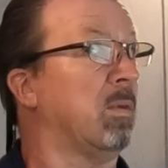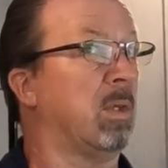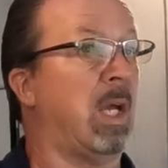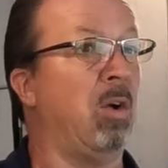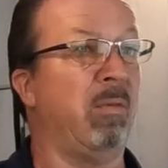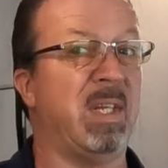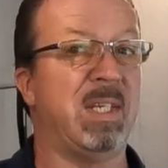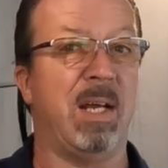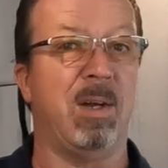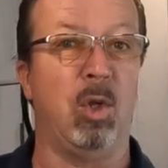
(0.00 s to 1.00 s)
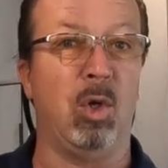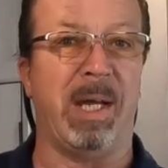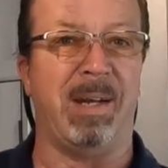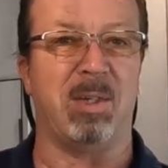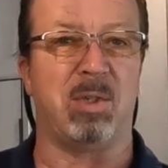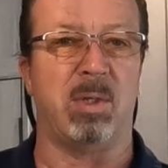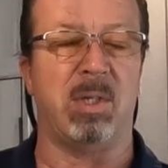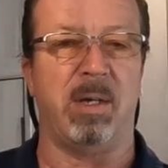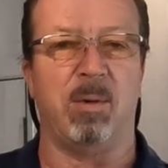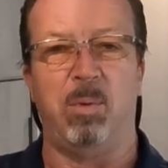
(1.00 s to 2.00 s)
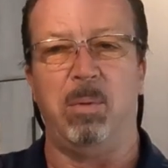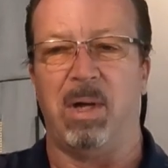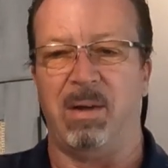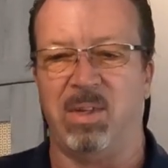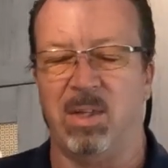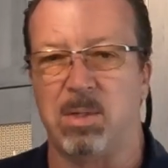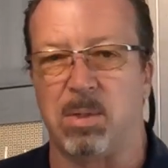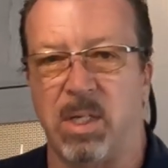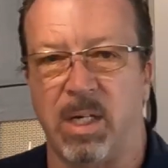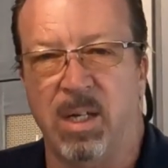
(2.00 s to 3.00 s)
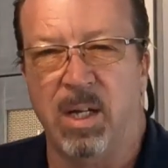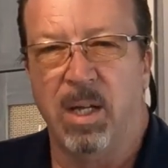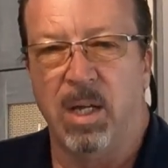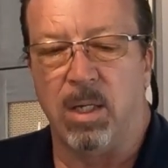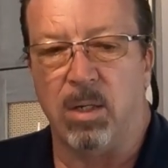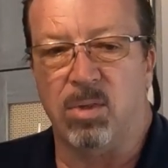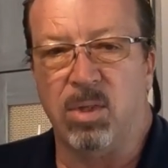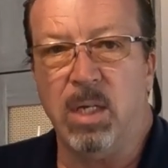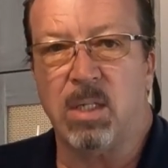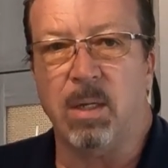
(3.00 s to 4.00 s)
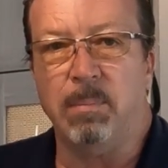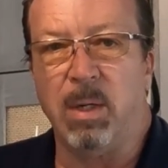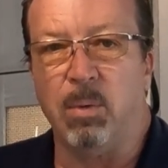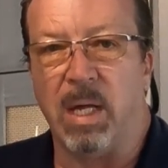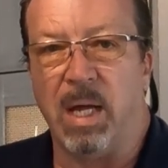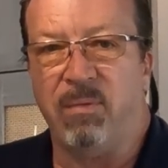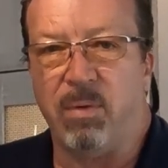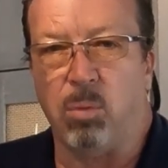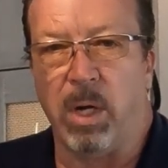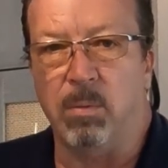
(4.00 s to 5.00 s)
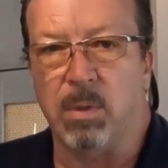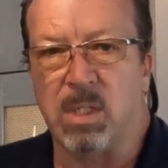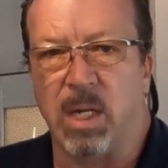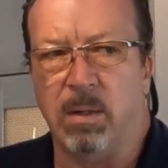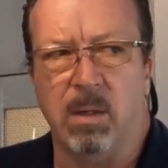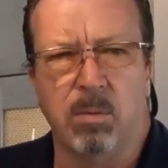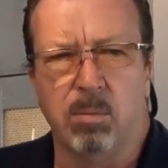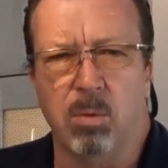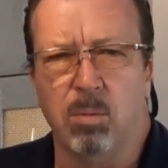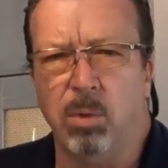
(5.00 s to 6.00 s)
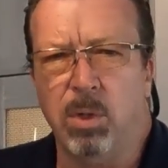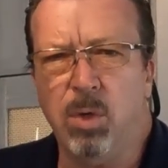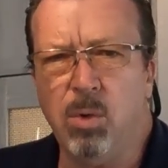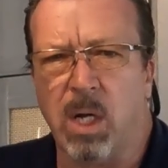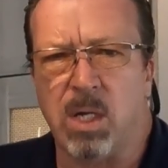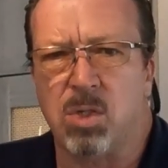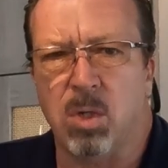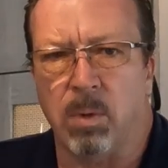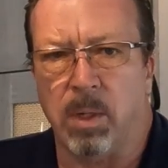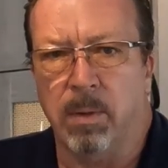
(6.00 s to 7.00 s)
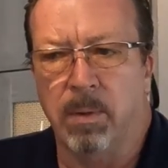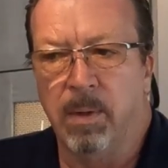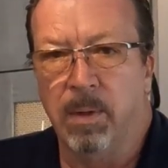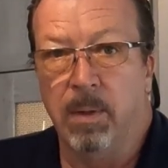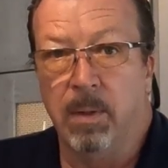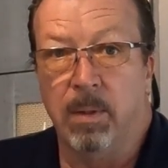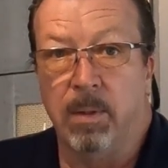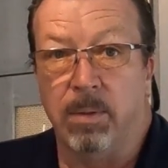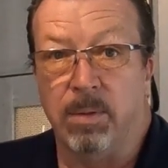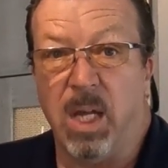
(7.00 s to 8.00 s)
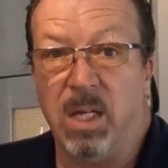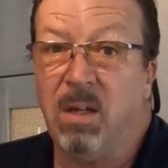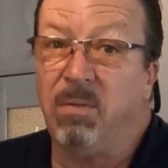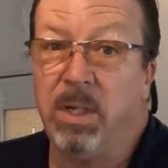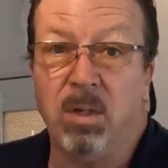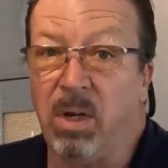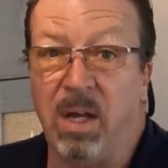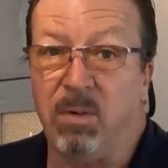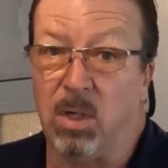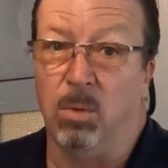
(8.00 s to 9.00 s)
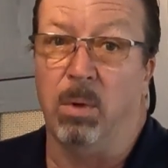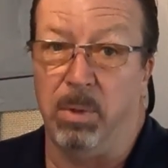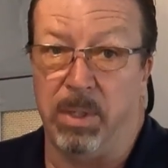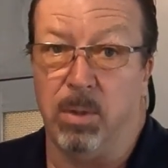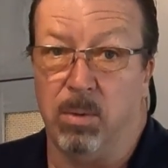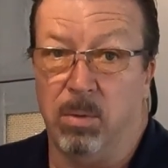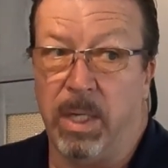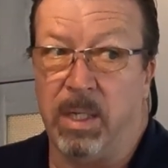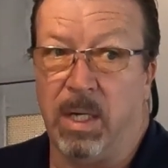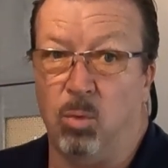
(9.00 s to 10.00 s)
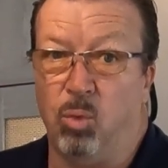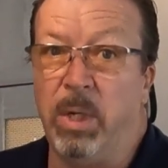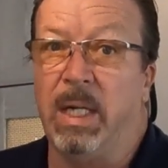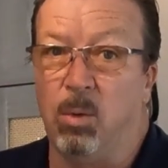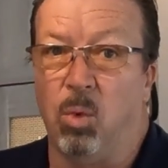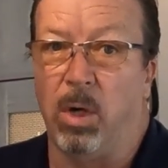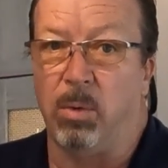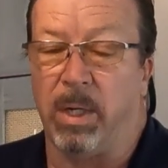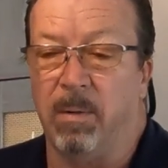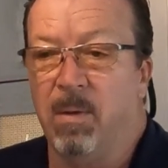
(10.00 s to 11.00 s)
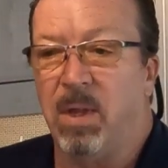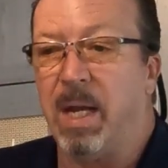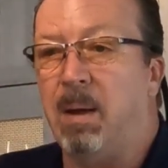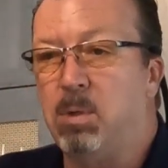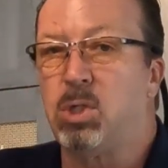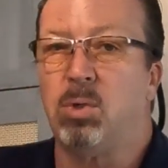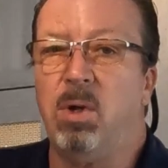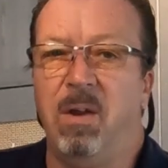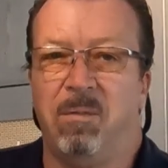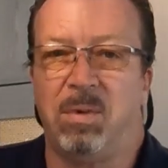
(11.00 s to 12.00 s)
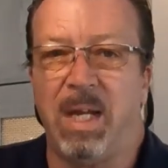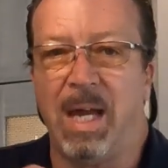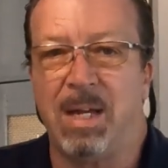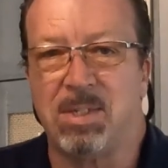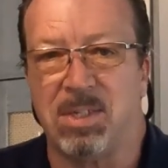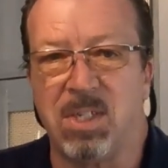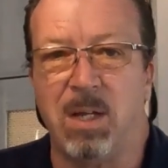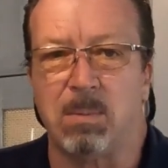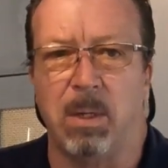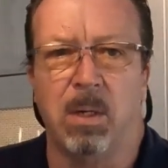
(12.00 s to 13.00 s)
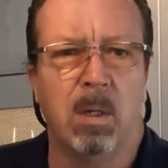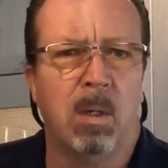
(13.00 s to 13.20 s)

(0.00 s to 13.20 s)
they don't dare look at us. You think, we were having lunch, we're thinking, you'd think somebody with half a brain would say, what are you guys doing? They definitely don't have a clue what we do. And they're really wondering. And I'm sure if they ask the salesman,